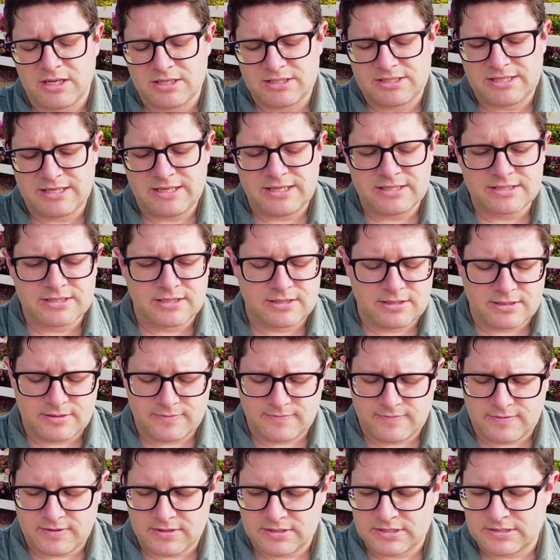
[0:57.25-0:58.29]
Today's kind
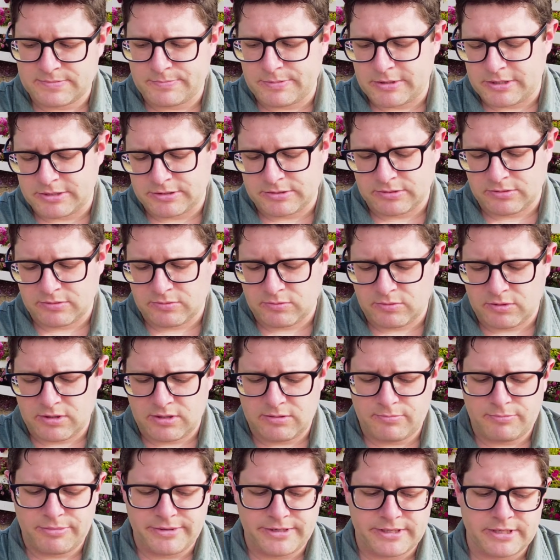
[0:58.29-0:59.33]
of a special
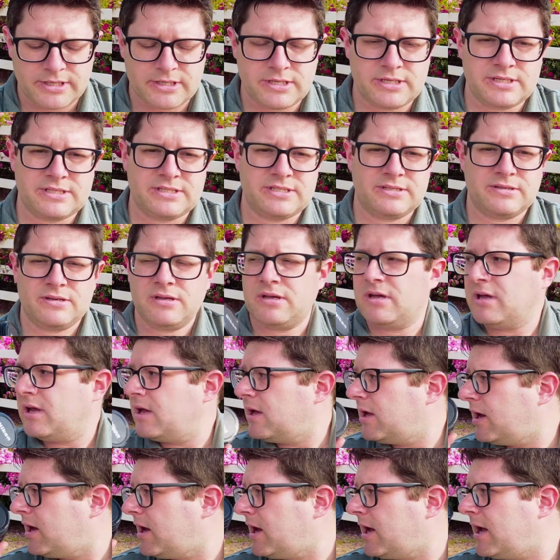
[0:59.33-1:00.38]
one because
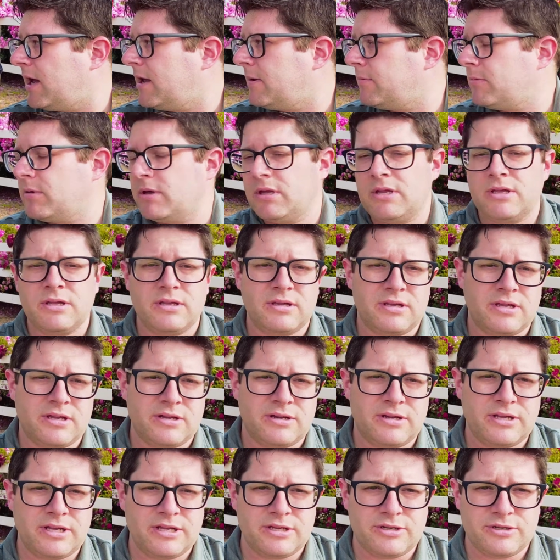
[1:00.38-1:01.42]
I'm
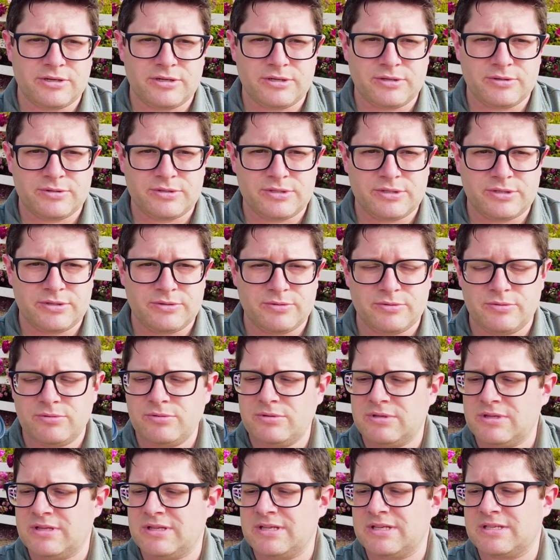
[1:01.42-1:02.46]
gonna introduce
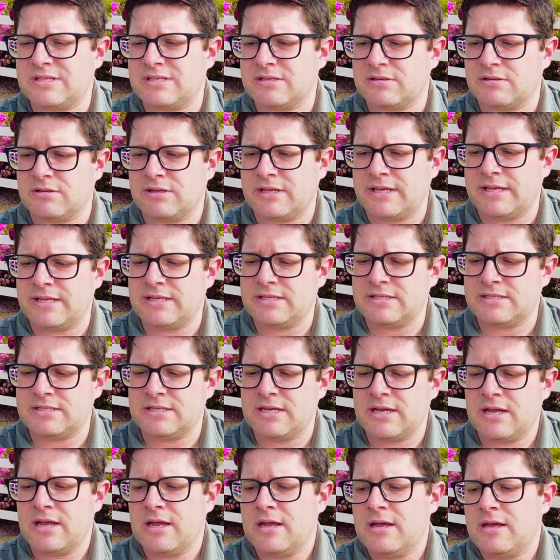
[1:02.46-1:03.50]
you this little lens.
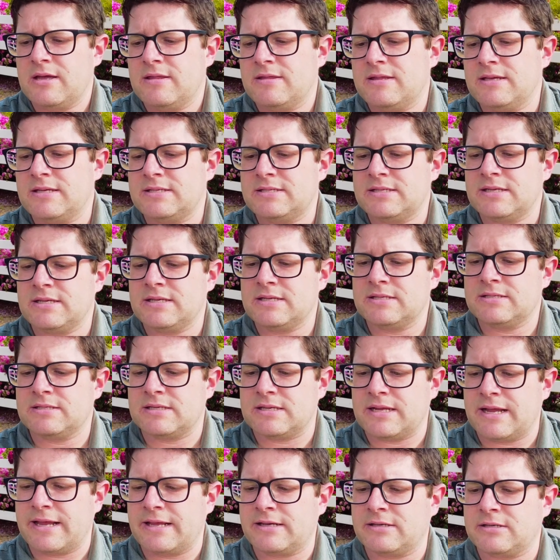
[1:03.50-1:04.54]
This is
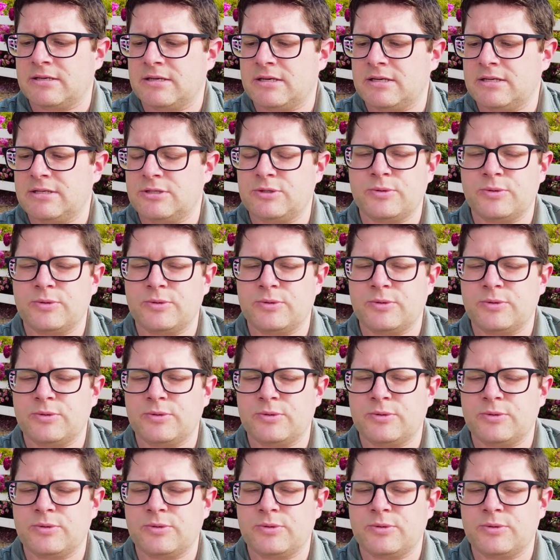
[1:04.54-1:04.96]
a Nikon